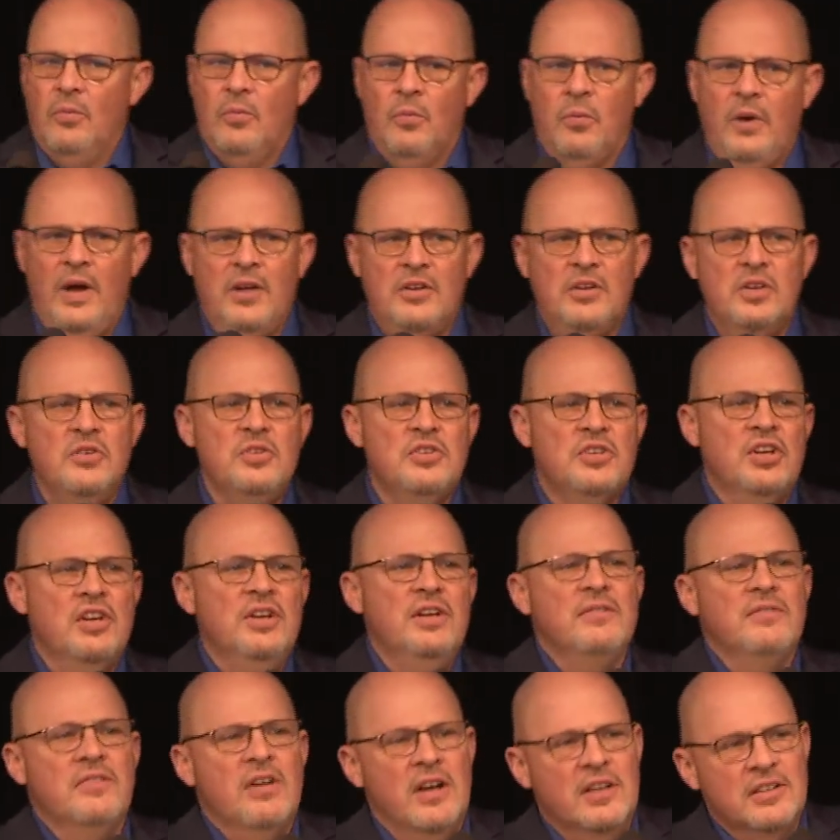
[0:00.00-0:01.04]
Well, you should
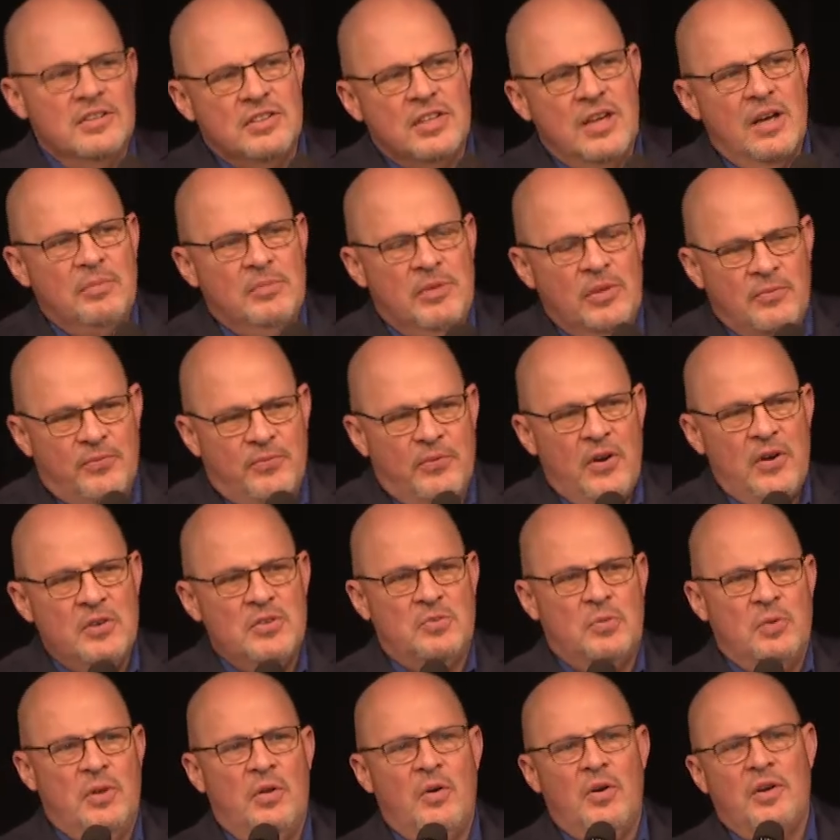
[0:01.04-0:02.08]
have done something
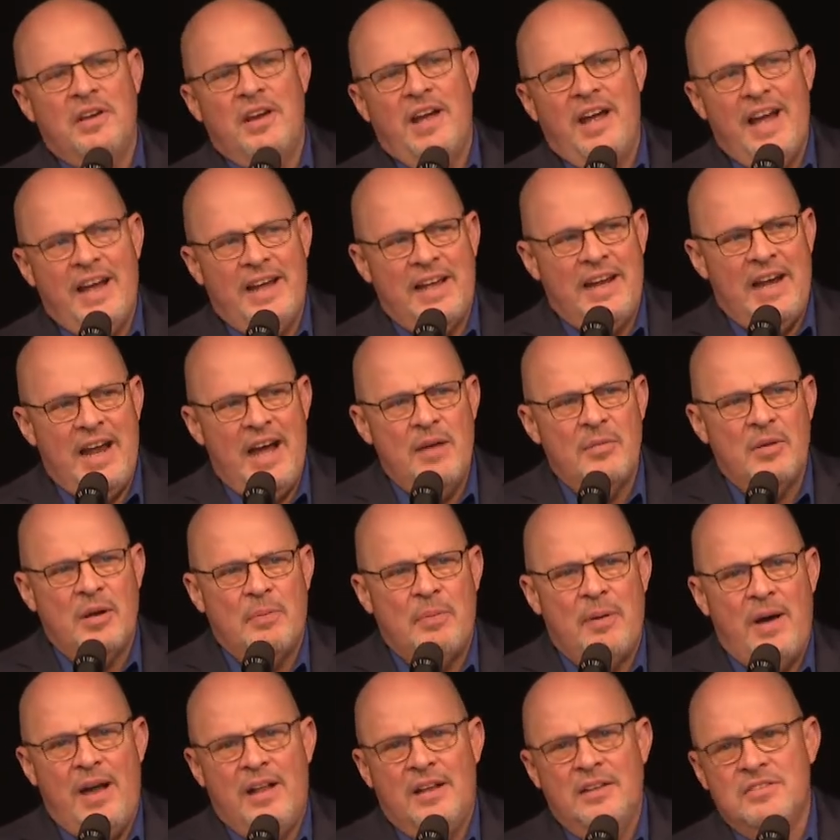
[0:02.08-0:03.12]
first with all your economic
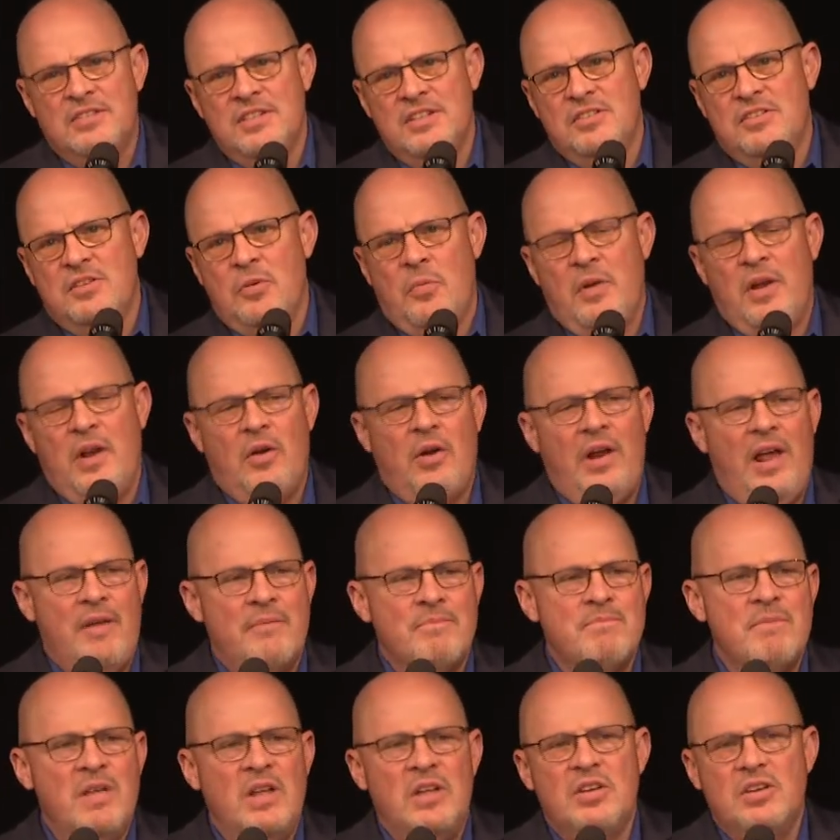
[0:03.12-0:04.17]
policies so we don't have
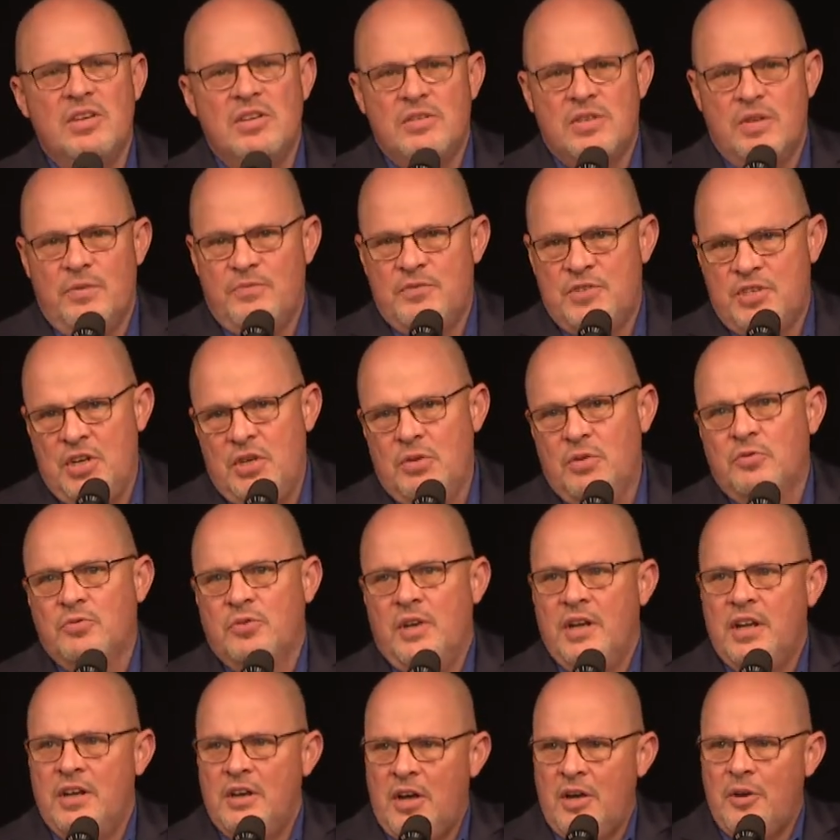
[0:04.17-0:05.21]
millions of
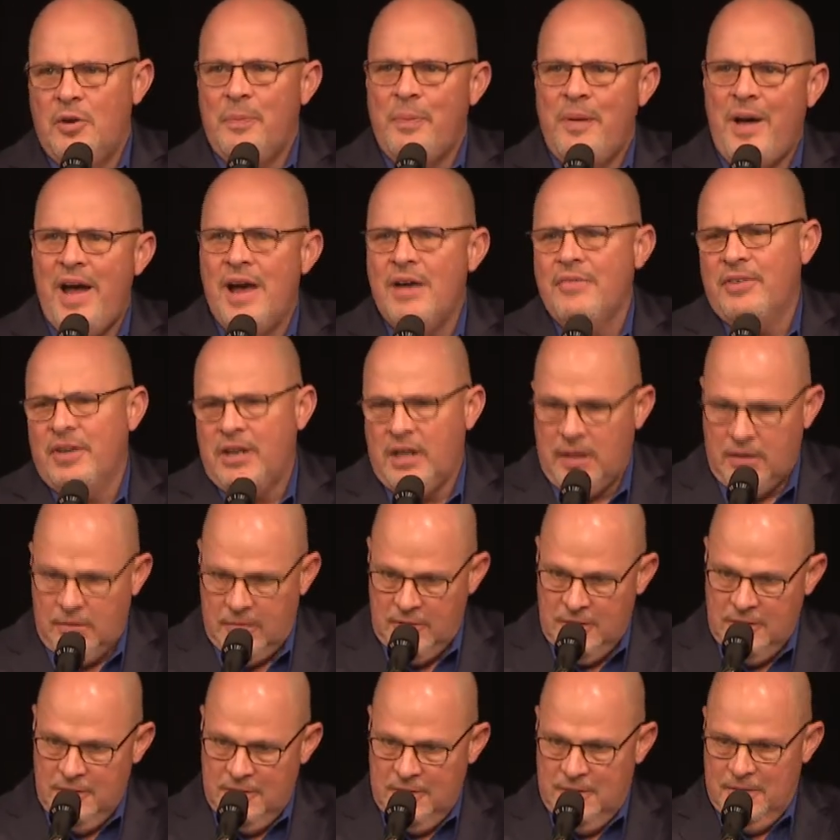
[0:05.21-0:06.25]
children in utter poverty.
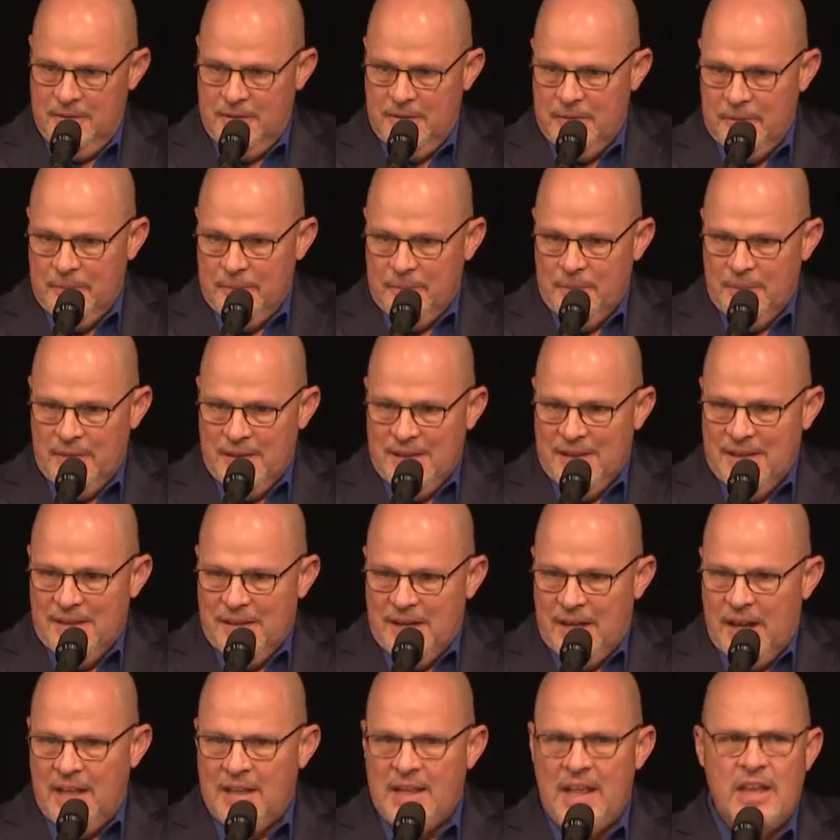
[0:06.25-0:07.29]

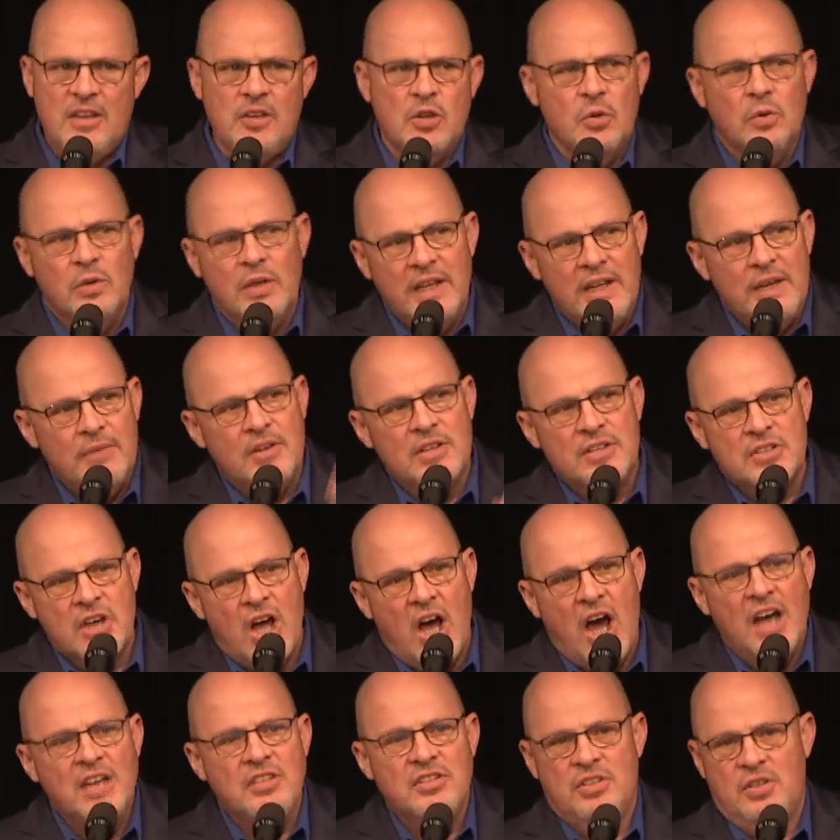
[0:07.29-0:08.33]
And then you leave it to
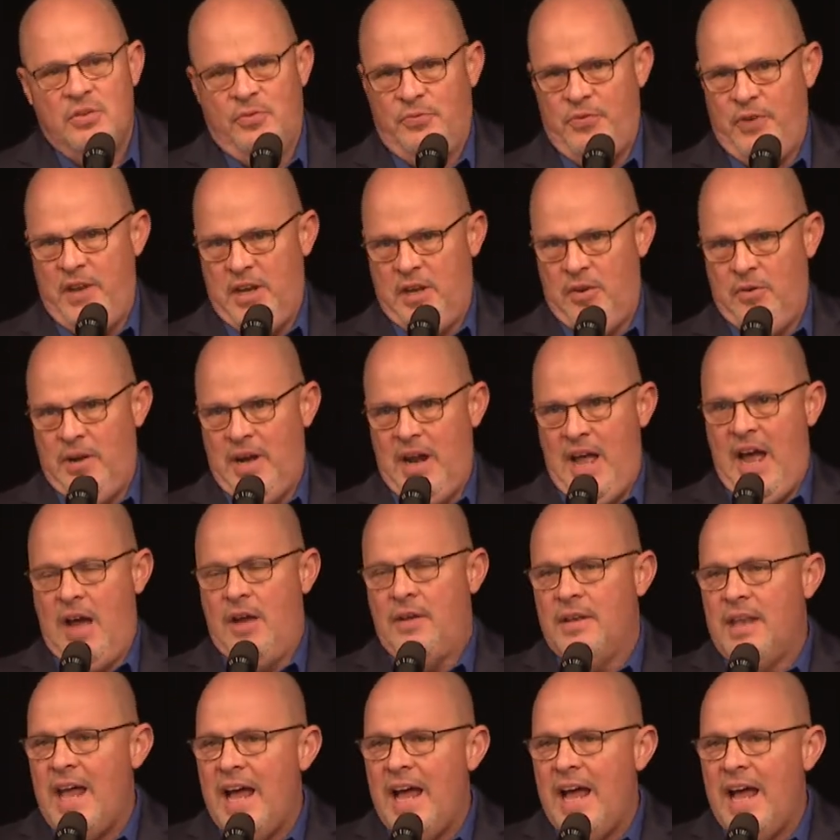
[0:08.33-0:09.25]
us to figure it out.